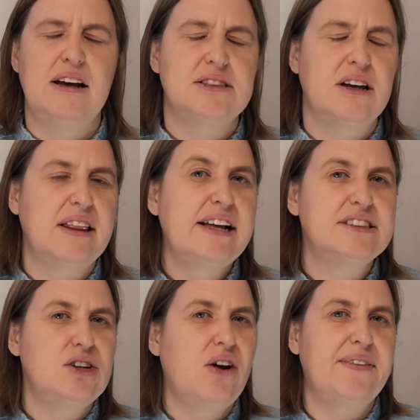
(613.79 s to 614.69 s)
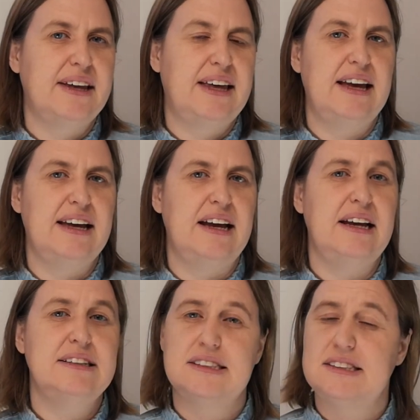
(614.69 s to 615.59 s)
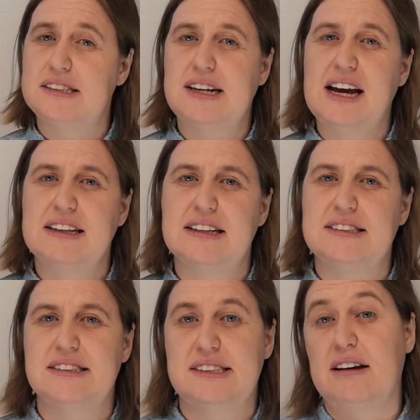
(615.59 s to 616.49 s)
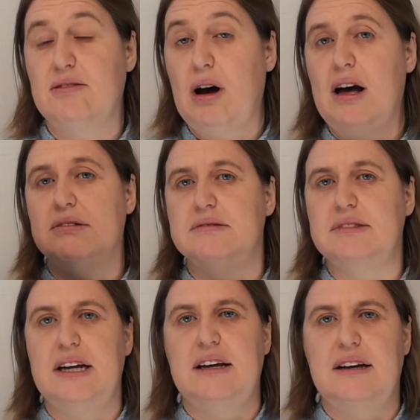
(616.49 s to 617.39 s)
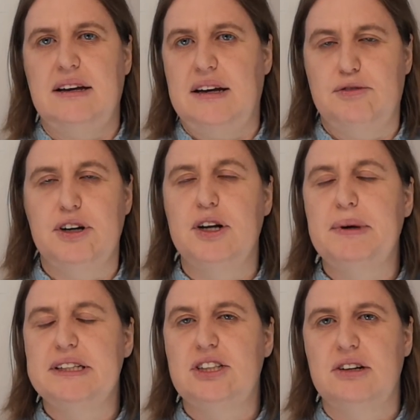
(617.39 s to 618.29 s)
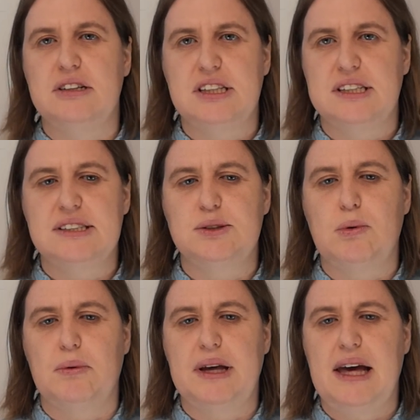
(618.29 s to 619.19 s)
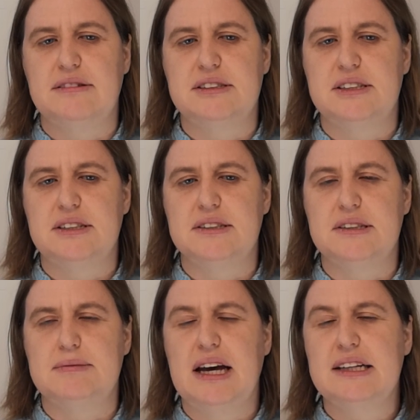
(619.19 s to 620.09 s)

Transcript: So that's not the key, just to take this and say, wow, if we're going to be church, this is what we have to do.